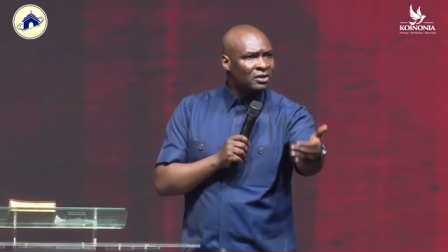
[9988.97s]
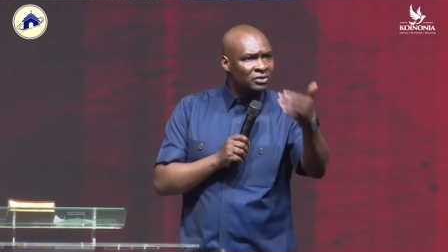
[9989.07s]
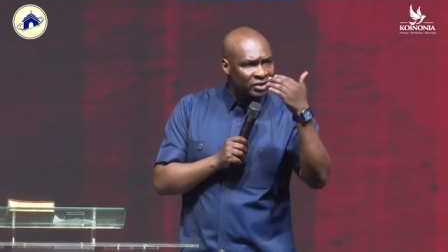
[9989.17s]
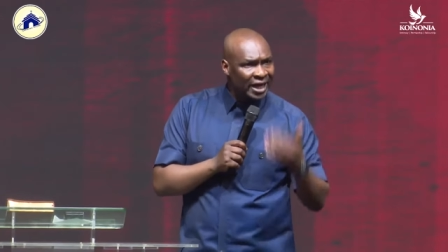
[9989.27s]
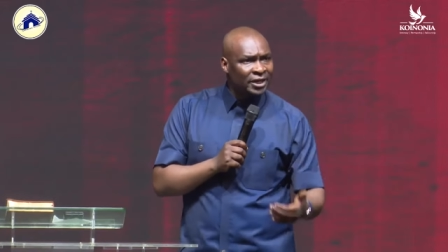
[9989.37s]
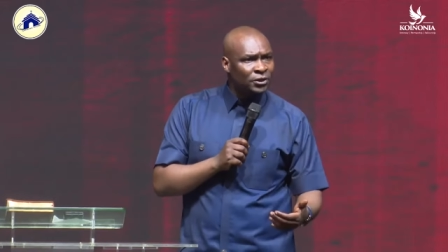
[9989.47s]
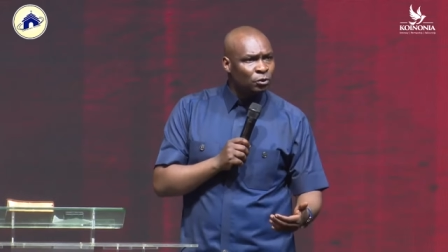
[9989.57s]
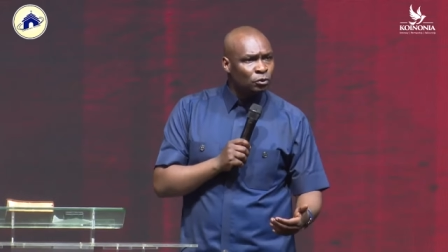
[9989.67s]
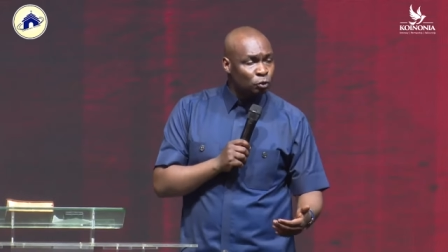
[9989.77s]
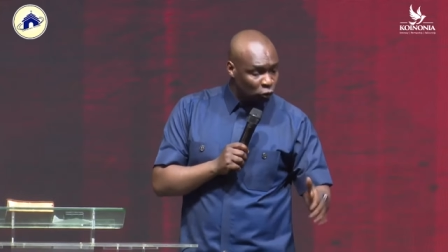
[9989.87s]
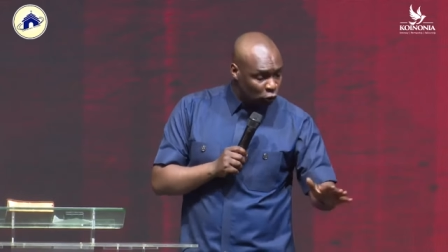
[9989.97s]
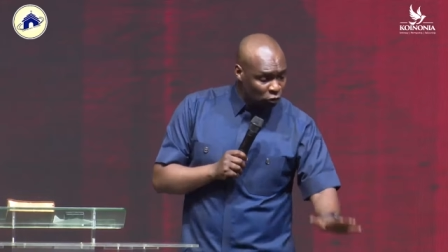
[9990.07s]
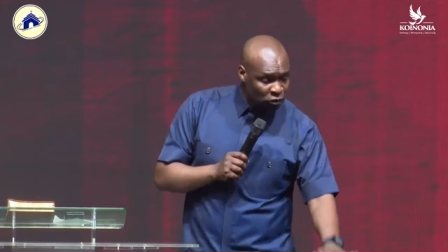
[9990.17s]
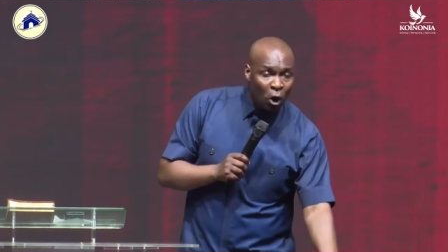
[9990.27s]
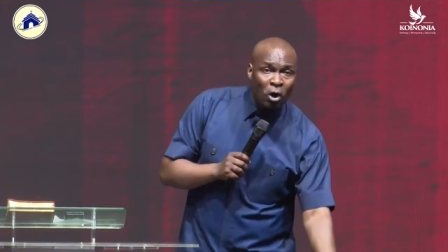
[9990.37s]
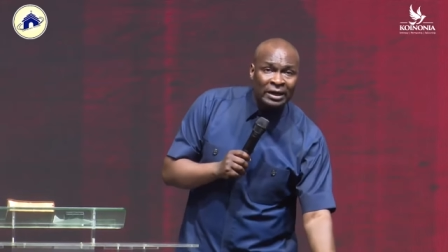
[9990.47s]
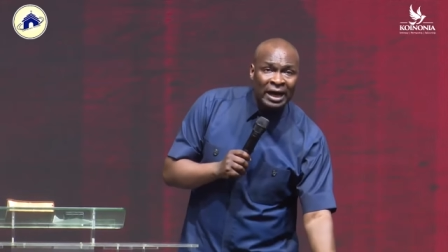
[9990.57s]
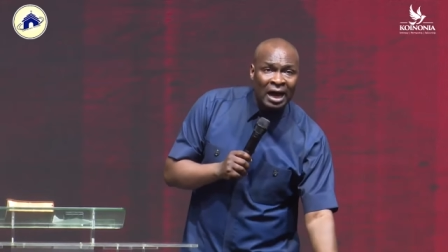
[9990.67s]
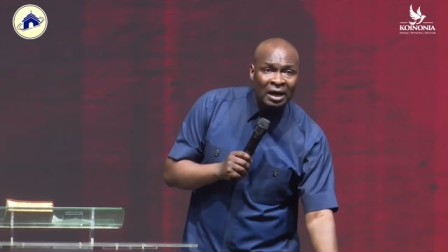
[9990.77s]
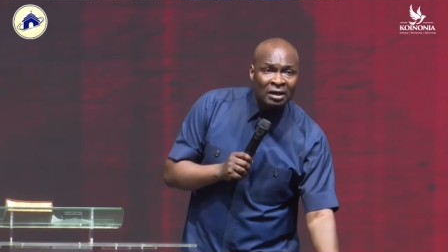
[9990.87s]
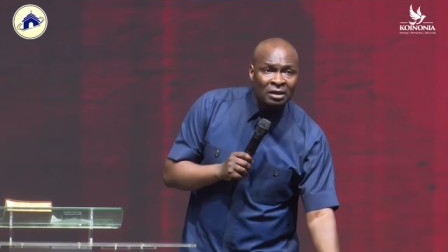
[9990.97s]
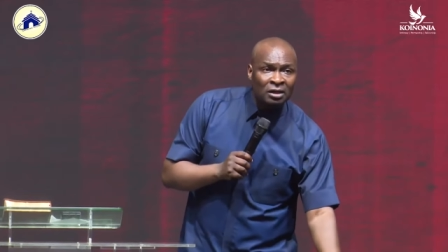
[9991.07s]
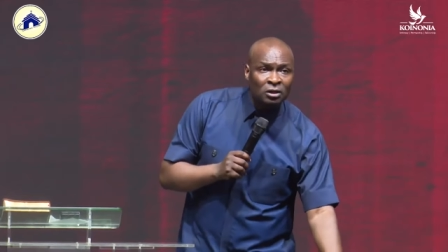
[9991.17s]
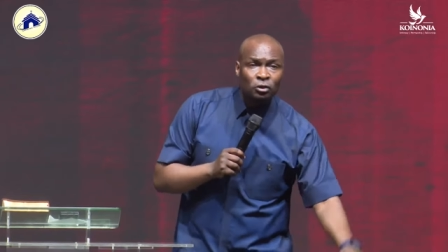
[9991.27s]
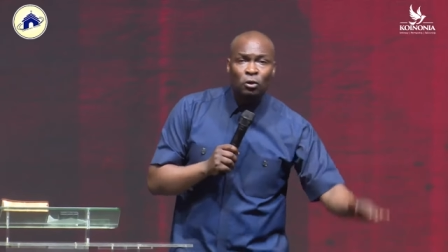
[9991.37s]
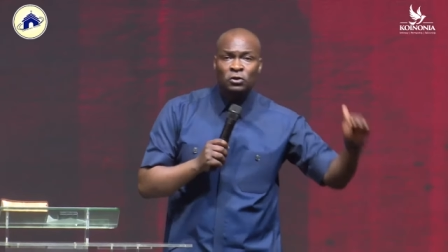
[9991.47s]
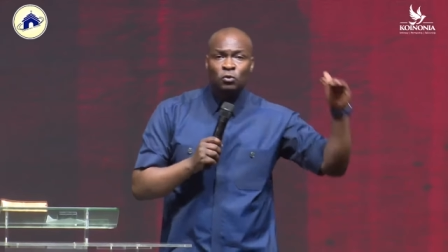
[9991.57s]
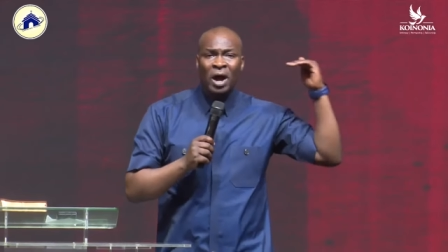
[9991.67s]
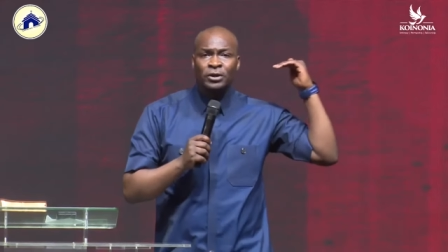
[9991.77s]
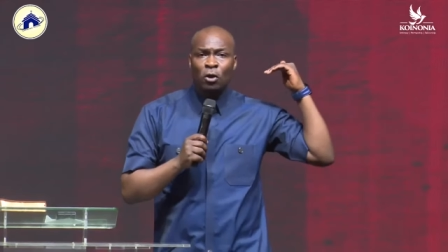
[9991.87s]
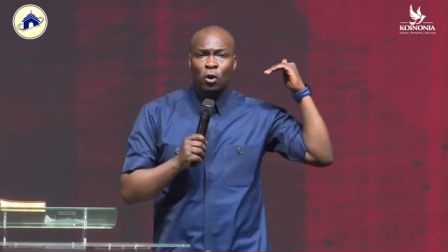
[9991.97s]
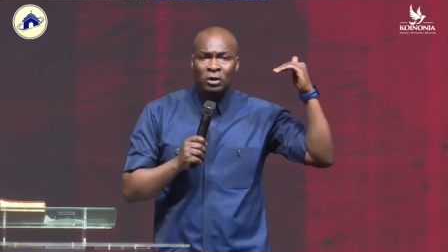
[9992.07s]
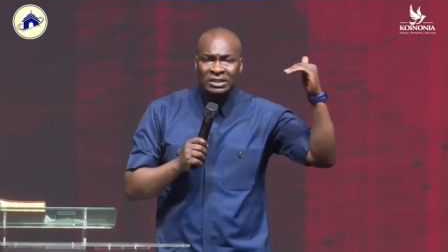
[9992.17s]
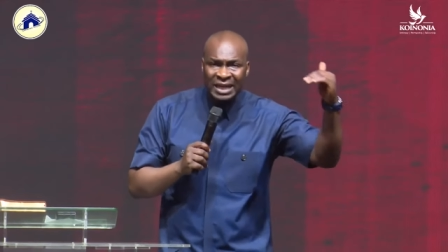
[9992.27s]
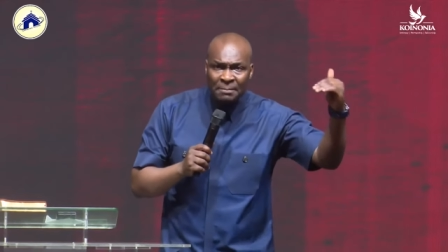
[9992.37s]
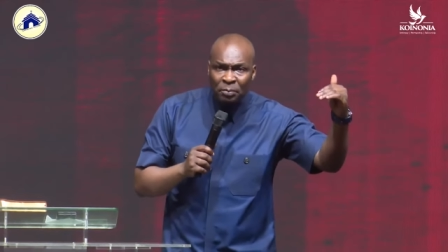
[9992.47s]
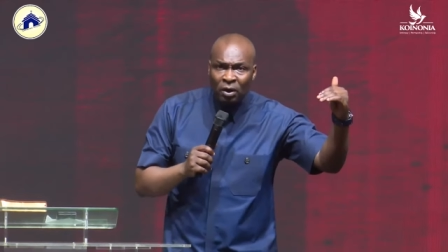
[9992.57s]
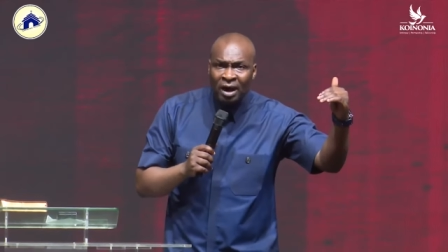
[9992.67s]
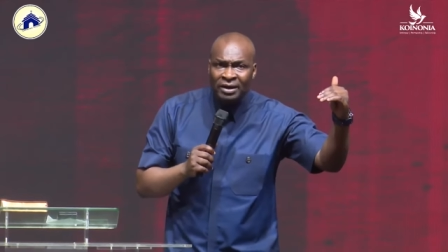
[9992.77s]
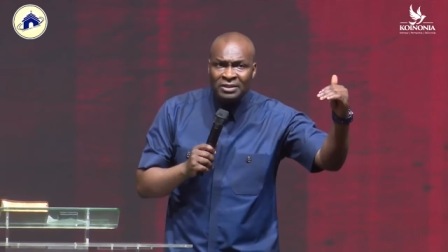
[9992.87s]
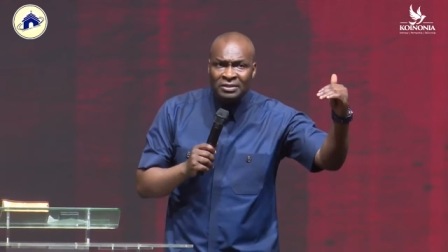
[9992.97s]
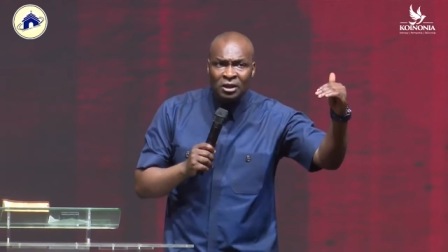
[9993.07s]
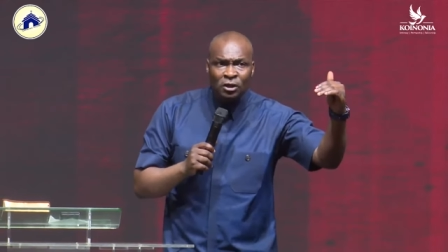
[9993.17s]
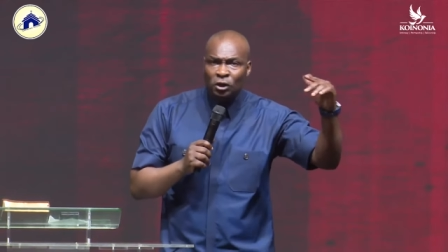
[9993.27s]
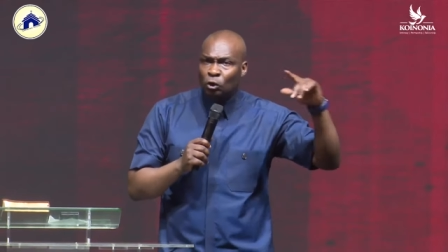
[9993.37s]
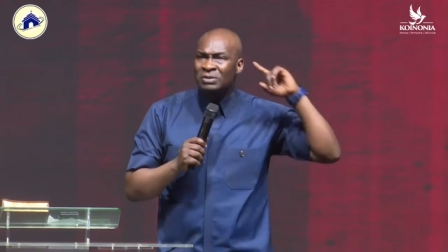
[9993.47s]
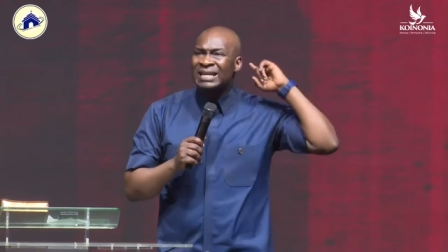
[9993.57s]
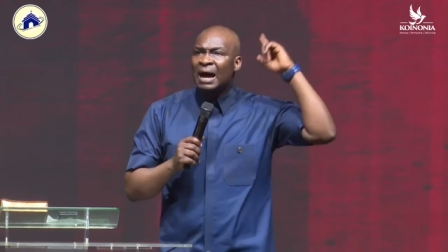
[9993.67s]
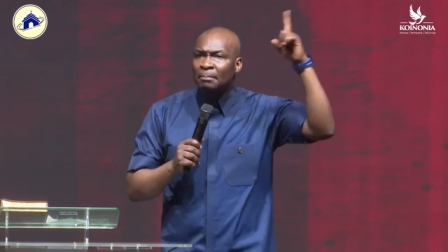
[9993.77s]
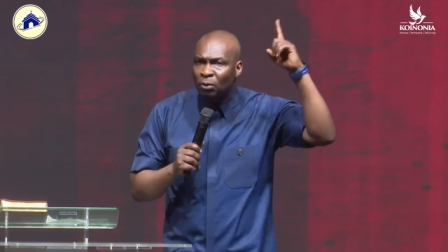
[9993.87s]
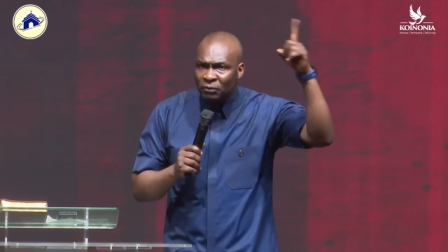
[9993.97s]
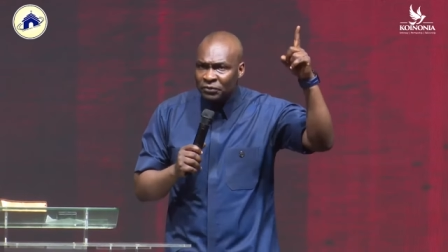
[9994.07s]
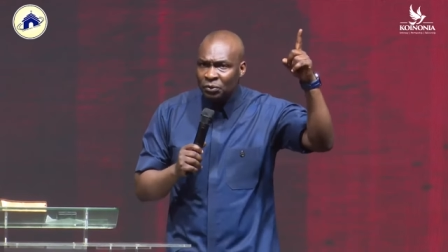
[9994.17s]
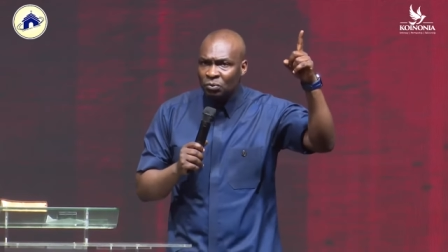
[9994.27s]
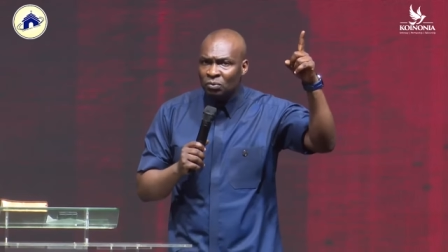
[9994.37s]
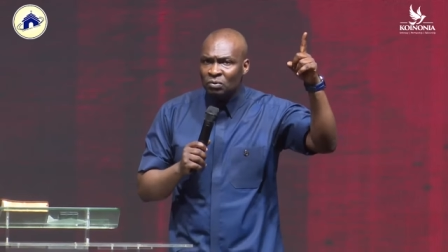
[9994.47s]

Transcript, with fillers: thank you. To those under, those who are your contemporaries, those above you.